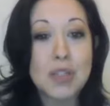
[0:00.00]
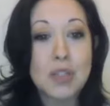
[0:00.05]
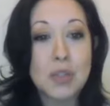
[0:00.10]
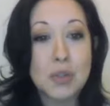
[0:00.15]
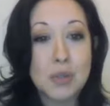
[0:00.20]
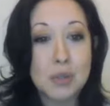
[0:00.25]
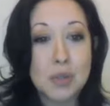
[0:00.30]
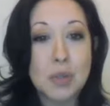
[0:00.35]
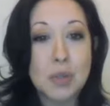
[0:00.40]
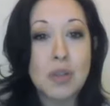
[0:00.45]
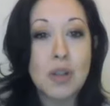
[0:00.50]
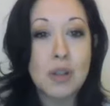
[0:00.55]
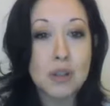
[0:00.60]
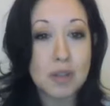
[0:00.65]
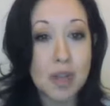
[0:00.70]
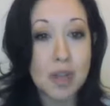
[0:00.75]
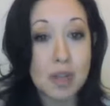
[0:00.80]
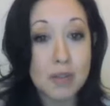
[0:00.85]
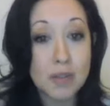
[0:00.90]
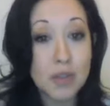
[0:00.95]
I do
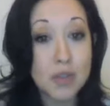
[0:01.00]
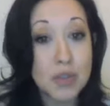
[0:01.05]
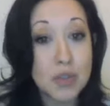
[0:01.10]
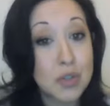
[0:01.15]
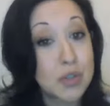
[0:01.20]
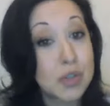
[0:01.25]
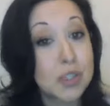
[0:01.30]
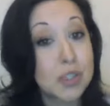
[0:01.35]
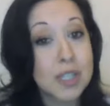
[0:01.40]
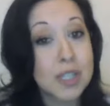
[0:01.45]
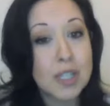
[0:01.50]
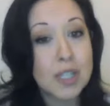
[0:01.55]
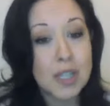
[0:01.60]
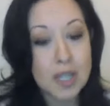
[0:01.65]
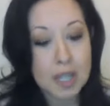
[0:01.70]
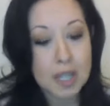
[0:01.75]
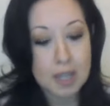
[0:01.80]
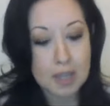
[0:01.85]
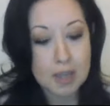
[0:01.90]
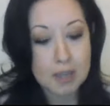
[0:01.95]
a lot of
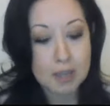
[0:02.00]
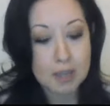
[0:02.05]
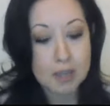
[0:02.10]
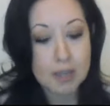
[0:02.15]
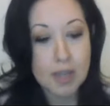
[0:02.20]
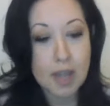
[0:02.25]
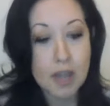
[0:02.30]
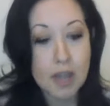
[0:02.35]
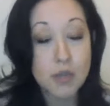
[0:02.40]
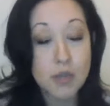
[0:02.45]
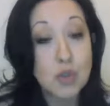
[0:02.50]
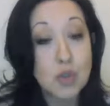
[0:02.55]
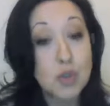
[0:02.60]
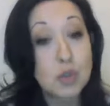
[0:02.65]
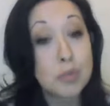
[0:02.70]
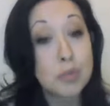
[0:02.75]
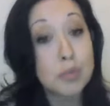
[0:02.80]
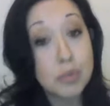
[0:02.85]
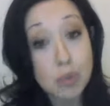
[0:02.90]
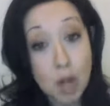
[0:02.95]
journaling and have
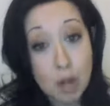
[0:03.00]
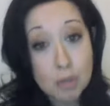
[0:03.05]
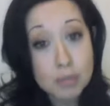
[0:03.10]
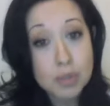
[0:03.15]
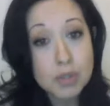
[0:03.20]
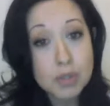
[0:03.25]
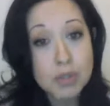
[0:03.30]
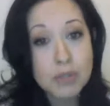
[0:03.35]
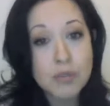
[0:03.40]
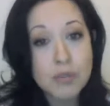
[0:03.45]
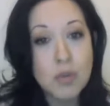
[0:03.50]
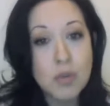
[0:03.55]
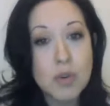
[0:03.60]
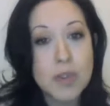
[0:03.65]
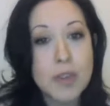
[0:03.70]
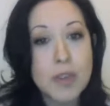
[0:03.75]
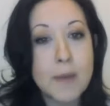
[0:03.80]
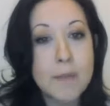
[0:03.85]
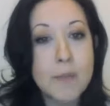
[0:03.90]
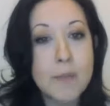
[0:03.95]
journal prompts
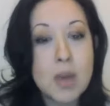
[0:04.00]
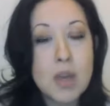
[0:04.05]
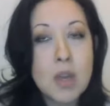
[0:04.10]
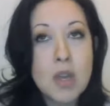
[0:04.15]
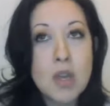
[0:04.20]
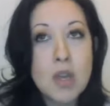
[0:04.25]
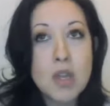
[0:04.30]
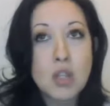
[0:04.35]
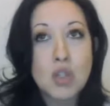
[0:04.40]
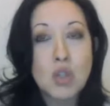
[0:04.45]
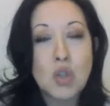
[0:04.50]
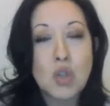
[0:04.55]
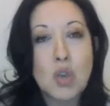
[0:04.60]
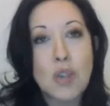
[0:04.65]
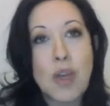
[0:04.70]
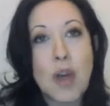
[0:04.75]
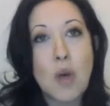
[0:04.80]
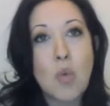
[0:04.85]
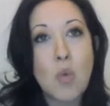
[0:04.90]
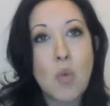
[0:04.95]
for them,
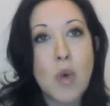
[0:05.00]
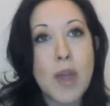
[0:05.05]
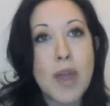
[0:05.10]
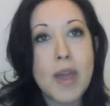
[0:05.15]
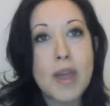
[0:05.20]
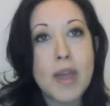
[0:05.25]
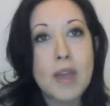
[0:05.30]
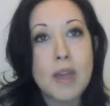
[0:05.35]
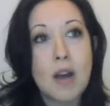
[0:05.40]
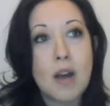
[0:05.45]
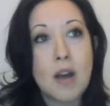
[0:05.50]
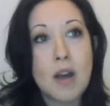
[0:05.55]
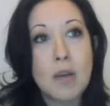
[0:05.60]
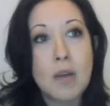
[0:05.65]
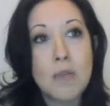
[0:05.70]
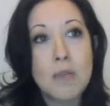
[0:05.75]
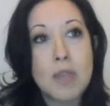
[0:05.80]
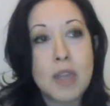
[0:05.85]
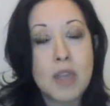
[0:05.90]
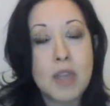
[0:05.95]
so that way
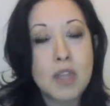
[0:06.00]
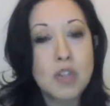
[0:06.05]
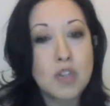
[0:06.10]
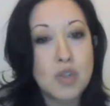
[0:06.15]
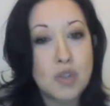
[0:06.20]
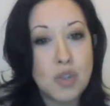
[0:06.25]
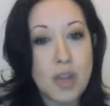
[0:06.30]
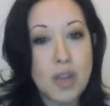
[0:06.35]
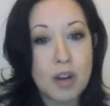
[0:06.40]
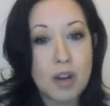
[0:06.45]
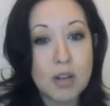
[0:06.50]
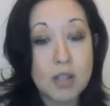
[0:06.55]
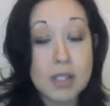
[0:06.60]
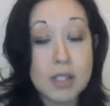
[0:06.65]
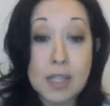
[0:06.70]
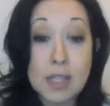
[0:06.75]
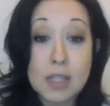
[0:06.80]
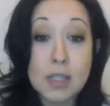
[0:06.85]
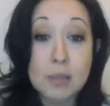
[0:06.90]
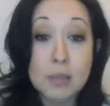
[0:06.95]
they can do that on
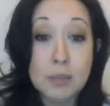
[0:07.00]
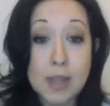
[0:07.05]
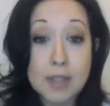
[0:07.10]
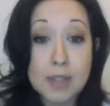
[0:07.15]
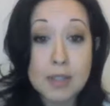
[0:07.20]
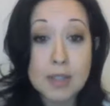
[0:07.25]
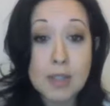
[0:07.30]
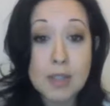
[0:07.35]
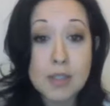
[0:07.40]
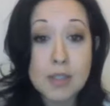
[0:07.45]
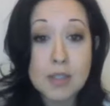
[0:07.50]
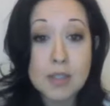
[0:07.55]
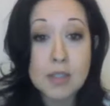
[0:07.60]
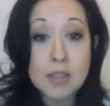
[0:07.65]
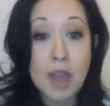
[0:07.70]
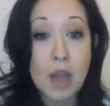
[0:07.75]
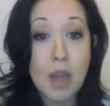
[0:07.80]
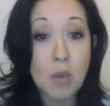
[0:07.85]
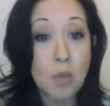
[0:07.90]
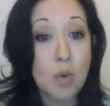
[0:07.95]
a daily
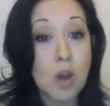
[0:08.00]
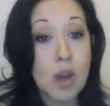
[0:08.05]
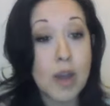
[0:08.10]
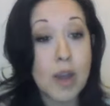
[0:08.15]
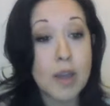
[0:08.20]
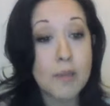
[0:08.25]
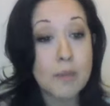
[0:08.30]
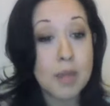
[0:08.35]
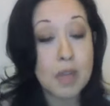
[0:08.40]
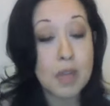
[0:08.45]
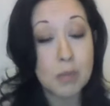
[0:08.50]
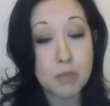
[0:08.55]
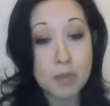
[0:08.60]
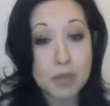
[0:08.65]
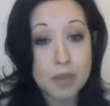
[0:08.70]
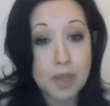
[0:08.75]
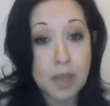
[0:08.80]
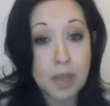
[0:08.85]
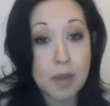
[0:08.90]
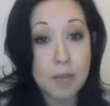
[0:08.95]
basis. I meet up
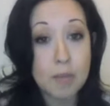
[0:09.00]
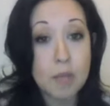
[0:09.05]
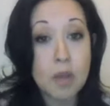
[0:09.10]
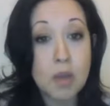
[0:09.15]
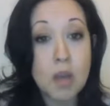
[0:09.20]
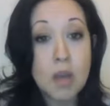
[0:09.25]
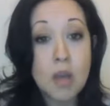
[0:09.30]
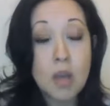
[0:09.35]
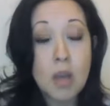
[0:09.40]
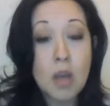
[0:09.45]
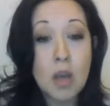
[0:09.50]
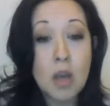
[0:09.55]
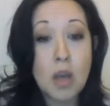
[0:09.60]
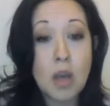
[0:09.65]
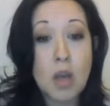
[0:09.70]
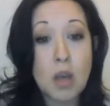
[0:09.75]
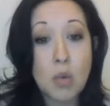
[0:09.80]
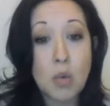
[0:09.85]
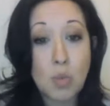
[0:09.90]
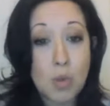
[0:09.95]
with them
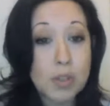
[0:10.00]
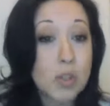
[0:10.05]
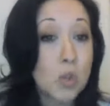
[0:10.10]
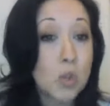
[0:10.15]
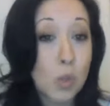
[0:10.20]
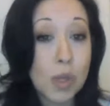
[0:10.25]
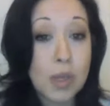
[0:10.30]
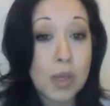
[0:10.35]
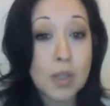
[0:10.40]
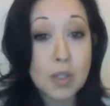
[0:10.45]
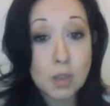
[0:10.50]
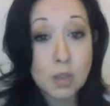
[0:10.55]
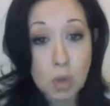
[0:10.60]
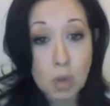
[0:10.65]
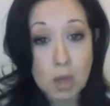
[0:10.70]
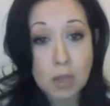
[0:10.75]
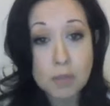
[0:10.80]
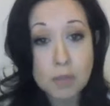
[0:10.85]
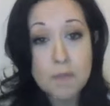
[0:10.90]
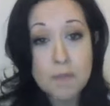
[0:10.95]
once a week as
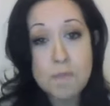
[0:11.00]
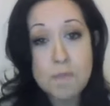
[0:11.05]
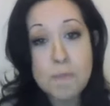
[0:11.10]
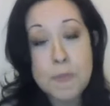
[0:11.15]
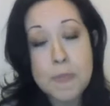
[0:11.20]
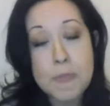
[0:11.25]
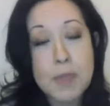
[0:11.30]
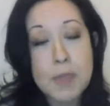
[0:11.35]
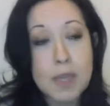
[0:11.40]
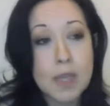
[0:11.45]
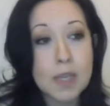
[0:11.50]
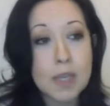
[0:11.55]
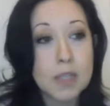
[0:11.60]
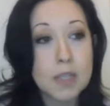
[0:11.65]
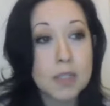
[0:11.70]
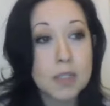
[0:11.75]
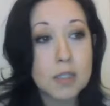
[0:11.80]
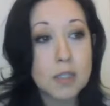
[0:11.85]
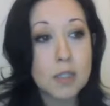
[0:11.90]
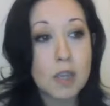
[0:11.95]
well.
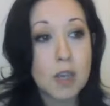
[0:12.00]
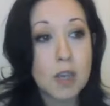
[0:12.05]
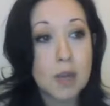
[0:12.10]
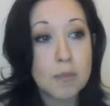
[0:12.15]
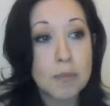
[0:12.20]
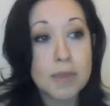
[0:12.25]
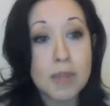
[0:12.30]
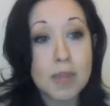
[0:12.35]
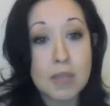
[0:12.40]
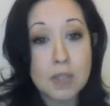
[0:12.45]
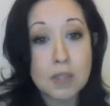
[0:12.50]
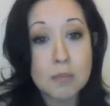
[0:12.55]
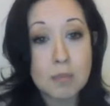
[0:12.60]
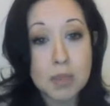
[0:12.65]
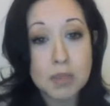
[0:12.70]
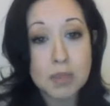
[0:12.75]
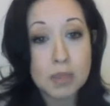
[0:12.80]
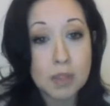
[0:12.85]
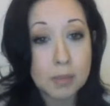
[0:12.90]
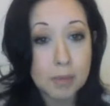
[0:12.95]
And but that's a
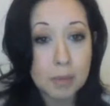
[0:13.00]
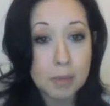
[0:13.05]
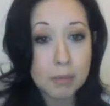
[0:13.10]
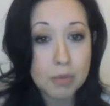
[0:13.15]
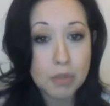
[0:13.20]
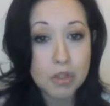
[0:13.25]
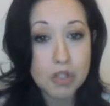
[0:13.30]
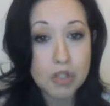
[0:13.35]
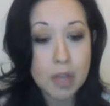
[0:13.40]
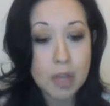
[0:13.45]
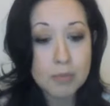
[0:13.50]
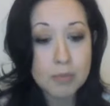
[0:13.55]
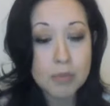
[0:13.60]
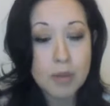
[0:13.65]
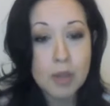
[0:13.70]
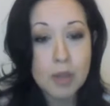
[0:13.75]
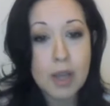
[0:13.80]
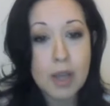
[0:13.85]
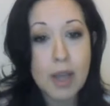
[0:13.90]
monthly membership.